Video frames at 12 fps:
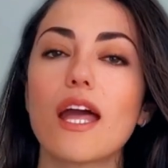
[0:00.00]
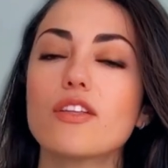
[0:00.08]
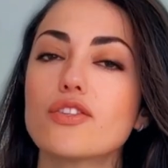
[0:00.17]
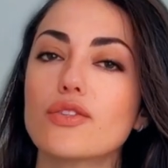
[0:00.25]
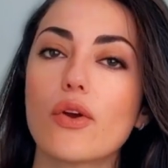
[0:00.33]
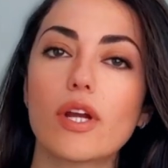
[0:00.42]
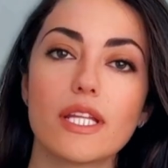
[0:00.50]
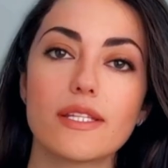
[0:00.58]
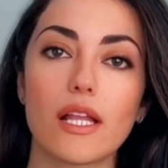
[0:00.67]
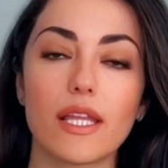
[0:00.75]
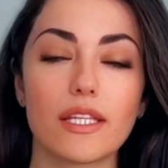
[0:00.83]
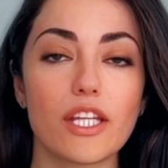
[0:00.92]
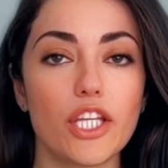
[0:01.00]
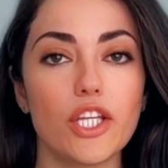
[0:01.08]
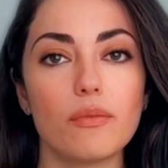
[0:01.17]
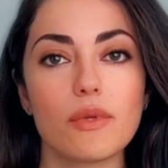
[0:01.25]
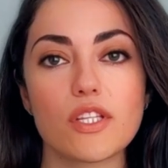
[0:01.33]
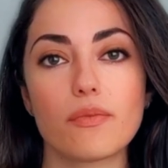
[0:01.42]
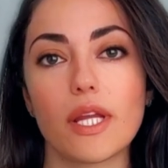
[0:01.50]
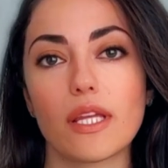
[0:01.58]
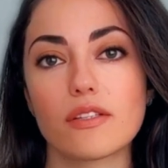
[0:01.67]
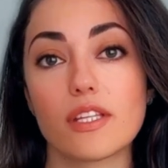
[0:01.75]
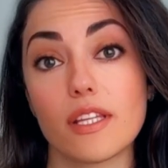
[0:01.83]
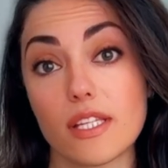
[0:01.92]
and storytelling that humans
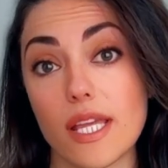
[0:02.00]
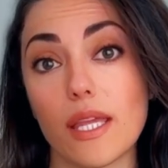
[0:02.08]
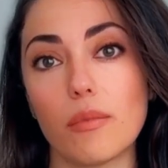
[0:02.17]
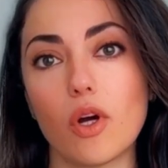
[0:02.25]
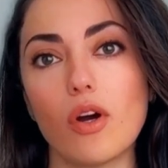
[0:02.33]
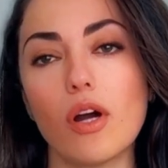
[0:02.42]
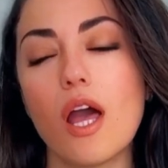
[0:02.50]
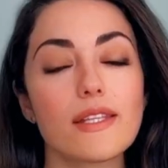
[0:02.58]
bring to the table.